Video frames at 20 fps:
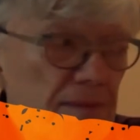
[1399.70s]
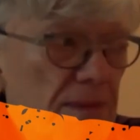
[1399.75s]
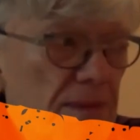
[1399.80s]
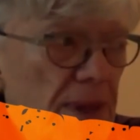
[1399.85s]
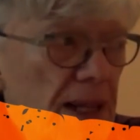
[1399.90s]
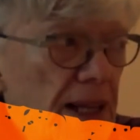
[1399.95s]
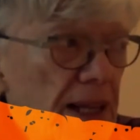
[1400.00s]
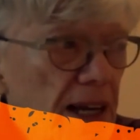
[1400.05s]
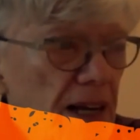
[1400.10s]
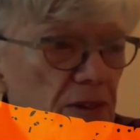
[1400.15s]

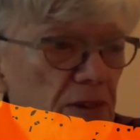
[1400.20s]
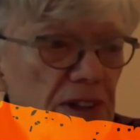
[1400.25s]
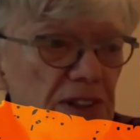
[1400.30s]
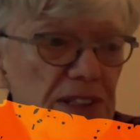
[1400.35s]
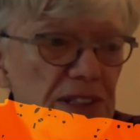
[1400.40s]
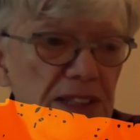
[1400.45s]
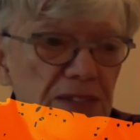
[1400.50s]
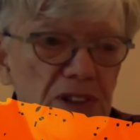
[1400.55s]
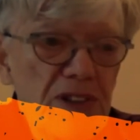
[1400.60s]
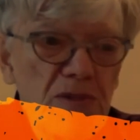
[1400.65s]
I want to
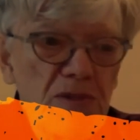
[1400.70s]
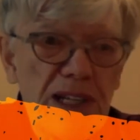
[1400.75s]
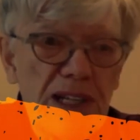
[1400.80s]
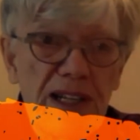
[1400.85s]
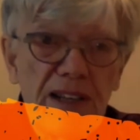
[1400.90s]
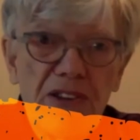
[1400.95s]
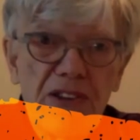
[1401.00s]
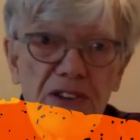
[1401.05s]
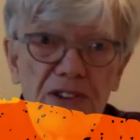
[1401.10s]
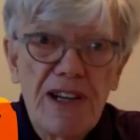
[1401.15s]
give you one
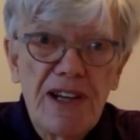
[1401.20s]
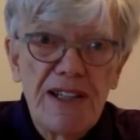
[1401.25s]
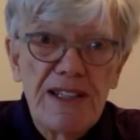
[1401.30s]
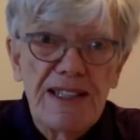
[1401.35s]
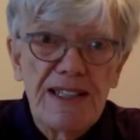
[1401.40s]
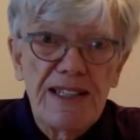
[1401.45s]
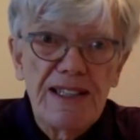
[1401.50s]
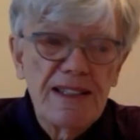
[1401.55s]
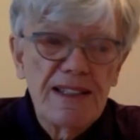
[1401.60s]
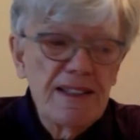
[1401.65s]
other
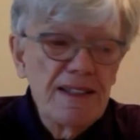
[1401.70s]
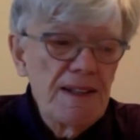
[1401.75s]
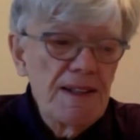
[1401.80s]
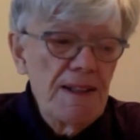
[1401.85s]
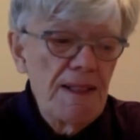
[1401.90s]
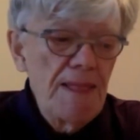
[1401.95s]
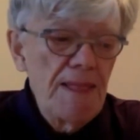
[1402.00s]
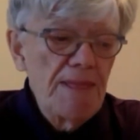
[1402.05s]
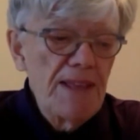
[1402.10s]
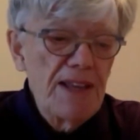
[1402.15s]
idea
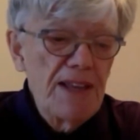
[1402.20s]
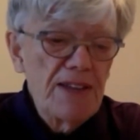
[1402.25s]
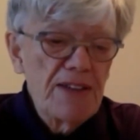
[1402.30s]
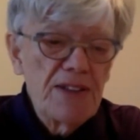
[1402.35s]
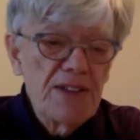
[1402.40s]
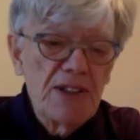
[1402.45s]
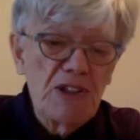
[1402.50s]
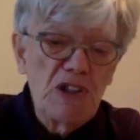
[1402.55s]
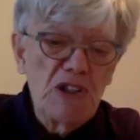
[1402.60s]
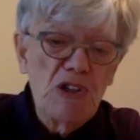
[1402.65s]
that
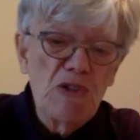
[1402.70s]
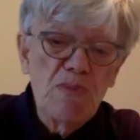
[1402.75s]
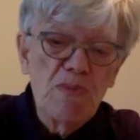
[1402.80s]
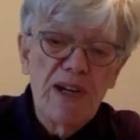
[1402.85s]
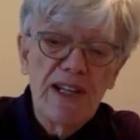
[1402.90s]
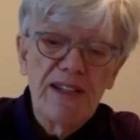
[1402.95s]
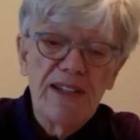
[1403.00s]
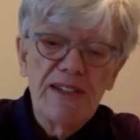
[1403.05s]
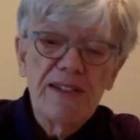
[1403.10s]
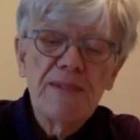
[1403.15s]
you
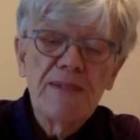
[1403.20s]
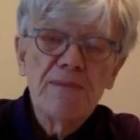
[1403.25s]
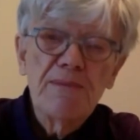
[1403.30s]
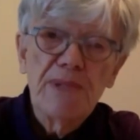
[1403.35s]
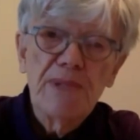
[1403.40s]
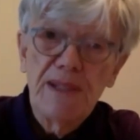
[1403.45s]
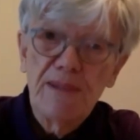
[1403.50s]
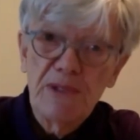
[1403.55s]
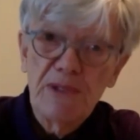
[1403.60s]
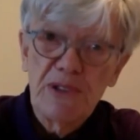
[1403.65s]
might be
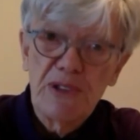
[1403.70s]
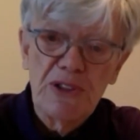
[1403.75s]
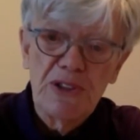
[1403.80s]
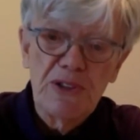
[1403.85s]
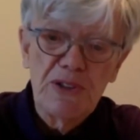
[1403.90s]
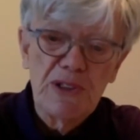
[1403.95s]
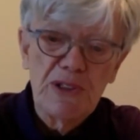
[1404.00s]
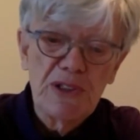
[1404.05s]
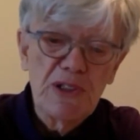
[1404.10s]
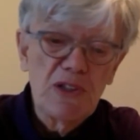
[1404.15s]
able to do
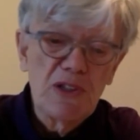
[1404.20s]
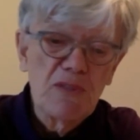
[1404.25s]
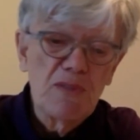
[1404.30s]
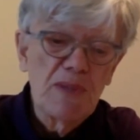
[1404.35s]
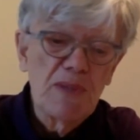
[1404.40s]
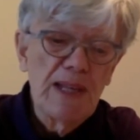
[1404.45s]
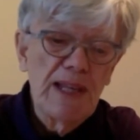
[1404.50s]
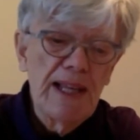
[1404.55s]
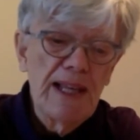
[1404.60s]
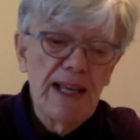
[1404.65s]
at home.
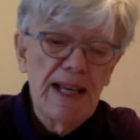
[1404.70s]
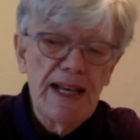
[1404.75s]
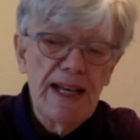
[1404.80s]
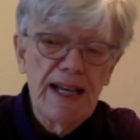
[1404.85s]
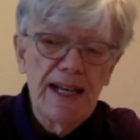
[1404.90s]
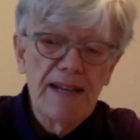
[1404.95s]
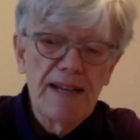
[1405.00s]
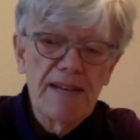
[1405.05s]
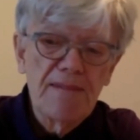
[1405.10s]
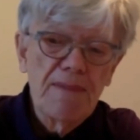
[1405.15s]

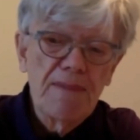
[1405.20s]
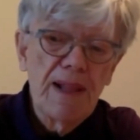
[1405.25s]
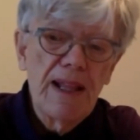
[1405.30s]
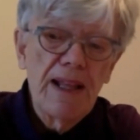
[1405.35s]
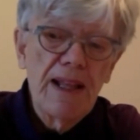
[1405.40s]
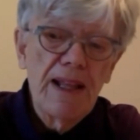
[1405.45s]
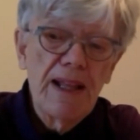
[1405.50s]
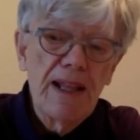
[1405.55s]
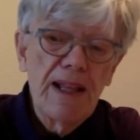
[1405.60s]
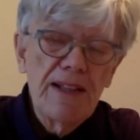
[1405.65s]

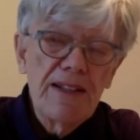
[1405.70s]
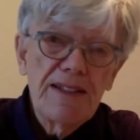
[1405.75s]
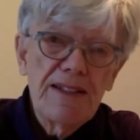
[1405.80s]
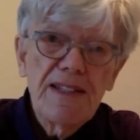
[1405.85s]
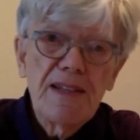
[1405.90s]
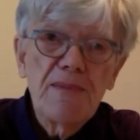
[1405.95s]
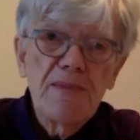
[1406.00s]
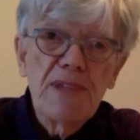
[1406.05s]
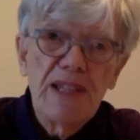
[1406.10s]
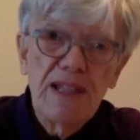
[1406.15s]
This is
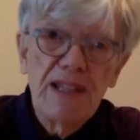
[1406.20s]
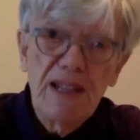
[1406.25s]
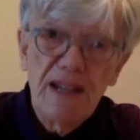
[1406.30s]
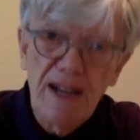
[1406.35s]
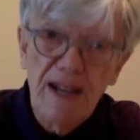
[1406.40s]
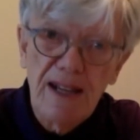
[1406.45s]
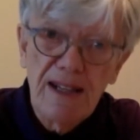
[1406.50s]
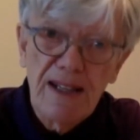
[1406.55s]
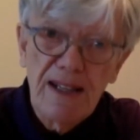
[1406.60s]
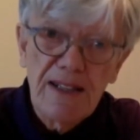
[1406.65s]
something that
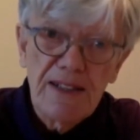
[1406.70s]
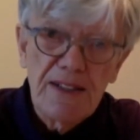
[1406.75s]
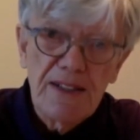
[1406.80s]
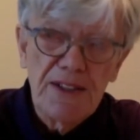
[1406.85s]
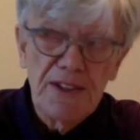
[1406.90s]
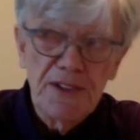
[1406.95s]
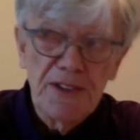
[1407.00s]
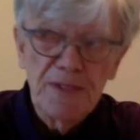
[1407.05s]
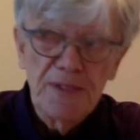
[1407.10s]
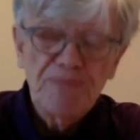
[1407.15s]
I like to
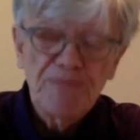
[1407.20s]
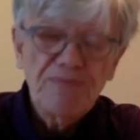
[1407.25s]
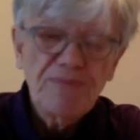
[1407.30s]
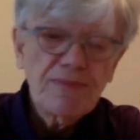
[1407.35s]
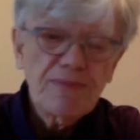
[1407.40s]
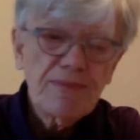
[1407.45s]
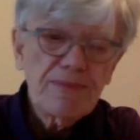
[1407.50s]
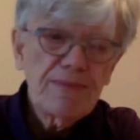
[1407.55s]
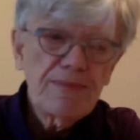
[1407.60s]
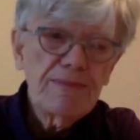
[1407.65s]
do.
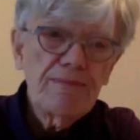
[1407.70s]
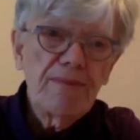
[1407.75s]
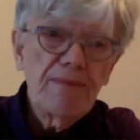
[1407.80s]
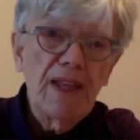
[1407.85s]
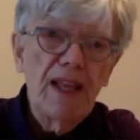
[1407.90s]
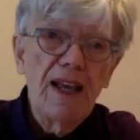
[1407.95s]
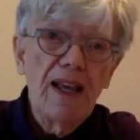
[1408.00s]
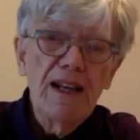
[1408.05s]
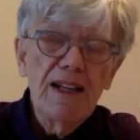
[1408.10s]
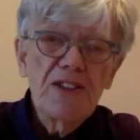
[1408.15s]
I
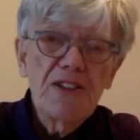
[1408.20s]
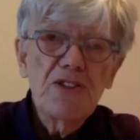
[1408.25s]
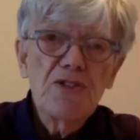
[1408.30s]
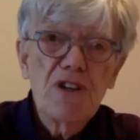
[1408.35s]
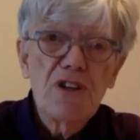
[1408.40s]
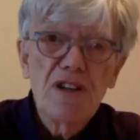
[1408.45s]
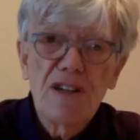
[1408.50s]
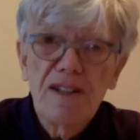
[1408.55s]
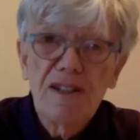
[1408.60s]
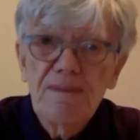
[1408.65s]
like to
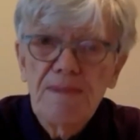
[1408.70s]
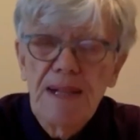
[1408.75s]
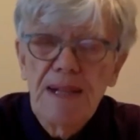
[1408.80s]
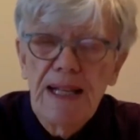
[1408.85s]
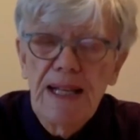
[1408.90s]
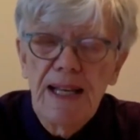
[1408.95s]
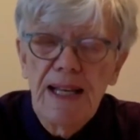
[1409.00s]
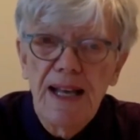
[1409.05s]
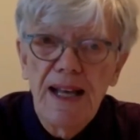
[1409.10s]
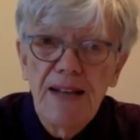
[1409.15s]
draw,
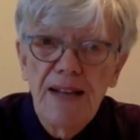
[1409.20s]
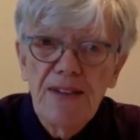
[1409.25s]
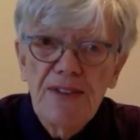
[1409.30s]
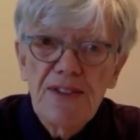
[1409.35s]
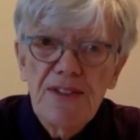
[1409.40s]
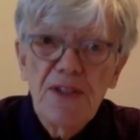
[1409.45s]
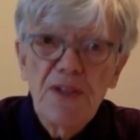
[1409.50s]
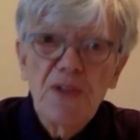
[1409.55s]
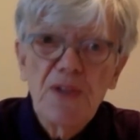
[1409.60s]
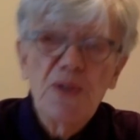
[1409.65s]
and
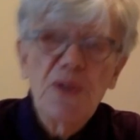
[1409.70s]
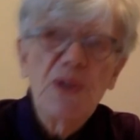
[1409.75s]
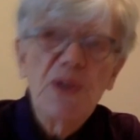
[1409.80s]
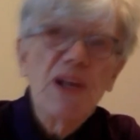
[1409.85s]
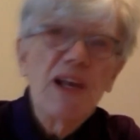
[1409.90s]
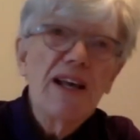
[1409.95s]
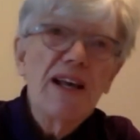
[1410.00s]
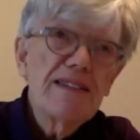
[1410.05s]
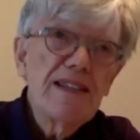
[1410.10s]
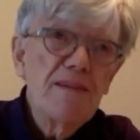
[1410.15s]
so
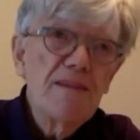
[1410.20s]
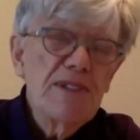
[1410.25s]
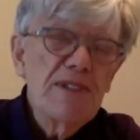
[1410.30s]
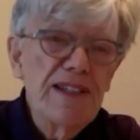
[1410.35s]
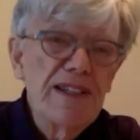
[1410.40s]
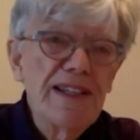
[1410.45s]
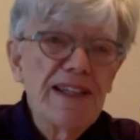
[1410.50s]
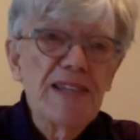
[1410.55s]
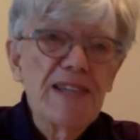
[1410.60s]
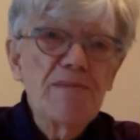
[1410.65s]
as I'm
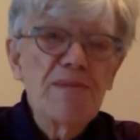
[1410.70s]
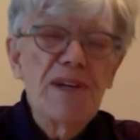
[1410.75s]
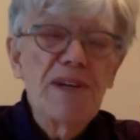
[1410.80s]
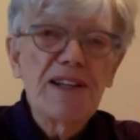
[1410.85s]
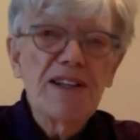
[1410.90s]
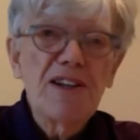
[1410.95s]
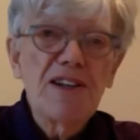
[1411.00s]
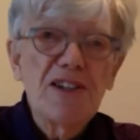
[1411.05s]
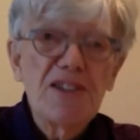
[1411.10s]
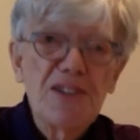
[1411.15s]
sitting in my
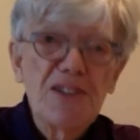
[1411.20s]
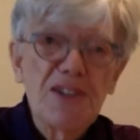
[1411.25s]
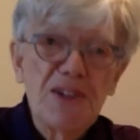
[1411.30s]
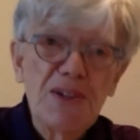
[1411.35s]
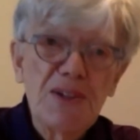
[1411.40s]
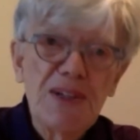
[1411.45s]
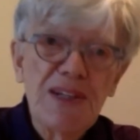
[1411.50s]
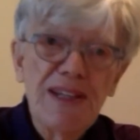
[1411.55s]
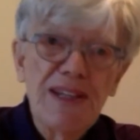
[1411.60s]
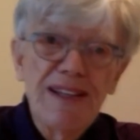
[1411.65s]
condo,
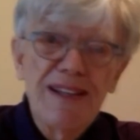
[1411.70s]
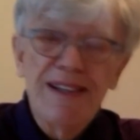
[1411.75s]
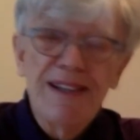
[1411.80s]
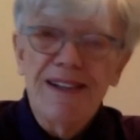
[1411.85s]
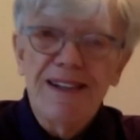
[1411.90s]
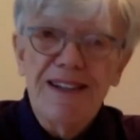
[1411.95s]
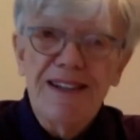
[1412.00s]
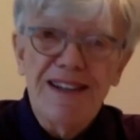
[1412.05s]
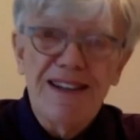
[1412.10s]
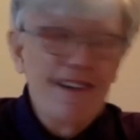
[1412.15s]

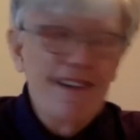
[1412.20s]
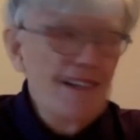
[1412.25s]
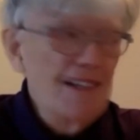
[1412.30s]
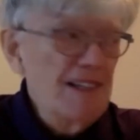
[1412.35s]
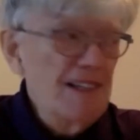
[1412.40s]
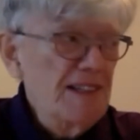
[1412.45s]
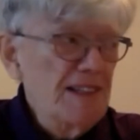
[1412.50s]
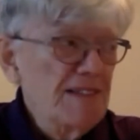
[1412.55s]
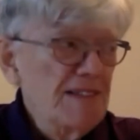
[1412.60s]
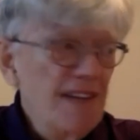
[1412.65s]

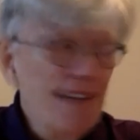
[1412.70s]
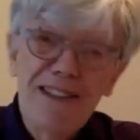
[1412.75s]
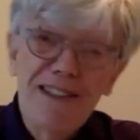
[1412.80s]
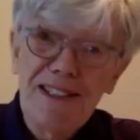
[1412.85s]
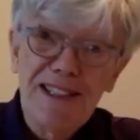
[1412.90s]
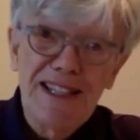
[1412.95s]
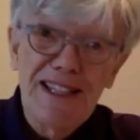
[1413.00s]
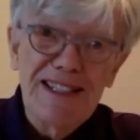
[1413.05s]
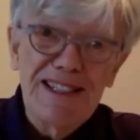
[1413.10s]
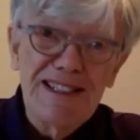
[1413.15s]

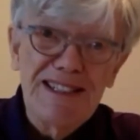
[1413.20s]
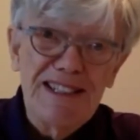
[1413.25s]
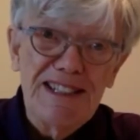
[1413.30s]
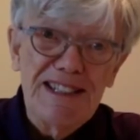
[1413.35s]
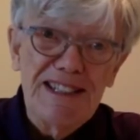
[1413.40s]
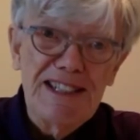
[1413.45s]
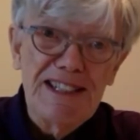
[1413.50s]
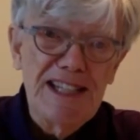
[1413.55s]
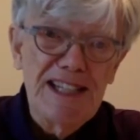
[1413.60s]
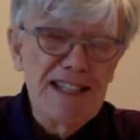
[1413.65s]
isolated these
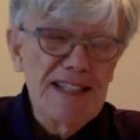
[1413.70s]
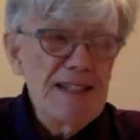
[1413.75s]
days,